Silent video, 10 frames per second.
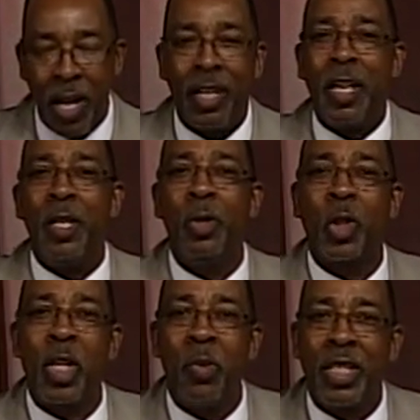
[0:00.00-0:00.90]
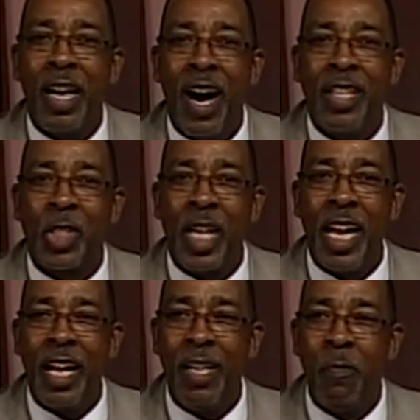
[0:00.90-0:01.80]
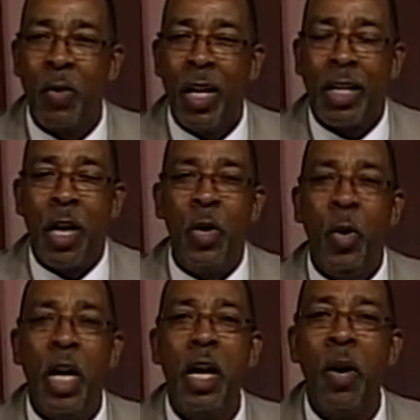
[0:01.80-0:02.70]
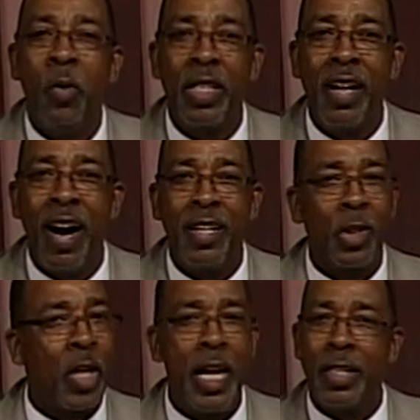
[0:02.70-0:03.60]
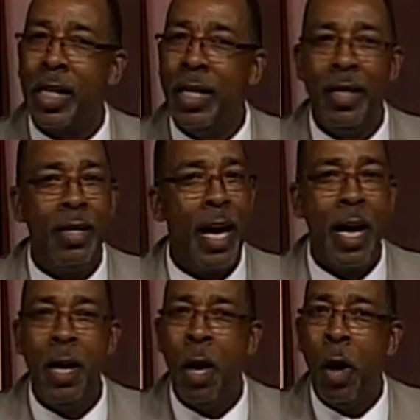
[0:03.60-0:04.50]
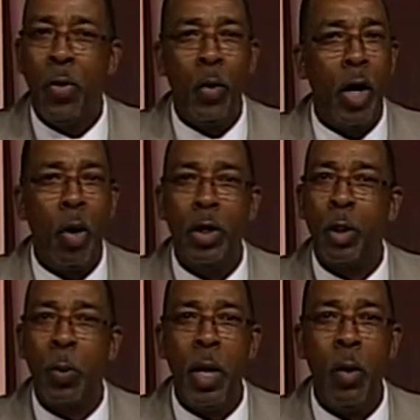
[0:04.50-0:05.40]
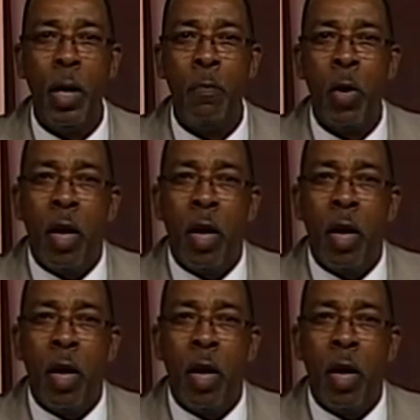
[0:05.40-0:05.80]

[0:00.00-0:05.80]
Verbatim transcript: Can you see what God is saying? Can you hear what God is saying to you today through the Holy Spirit?